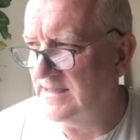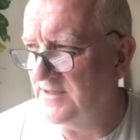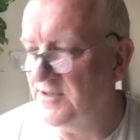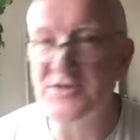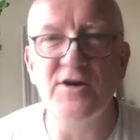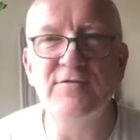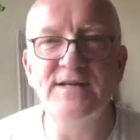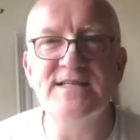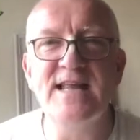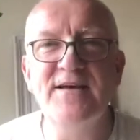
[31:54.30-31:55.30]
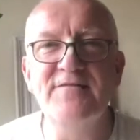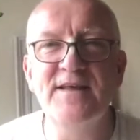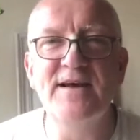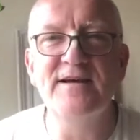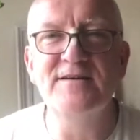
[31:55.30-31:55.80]
the servant is left
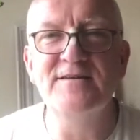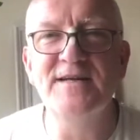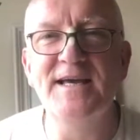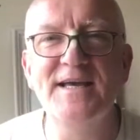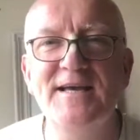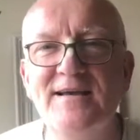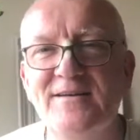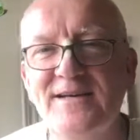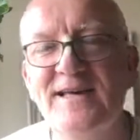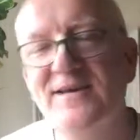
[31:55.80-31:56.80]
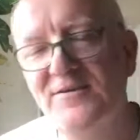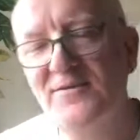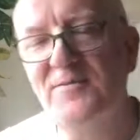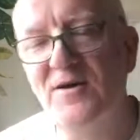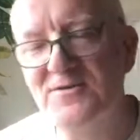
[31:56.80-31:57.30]
there, the king or the
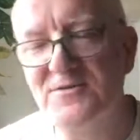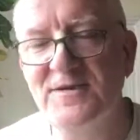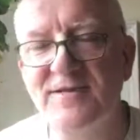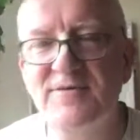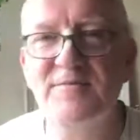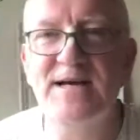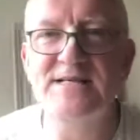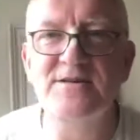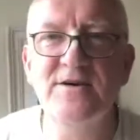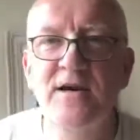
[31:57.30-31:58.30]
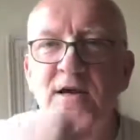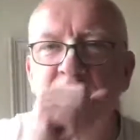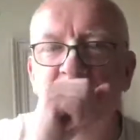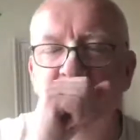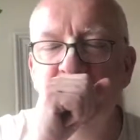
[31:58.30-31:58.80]
boss or whatever, the master.
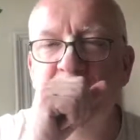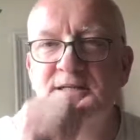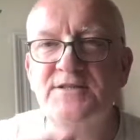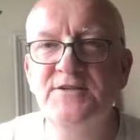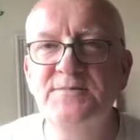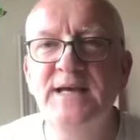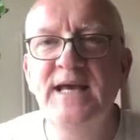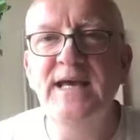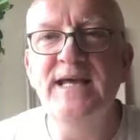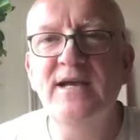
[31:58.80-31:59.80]
Excuse me. He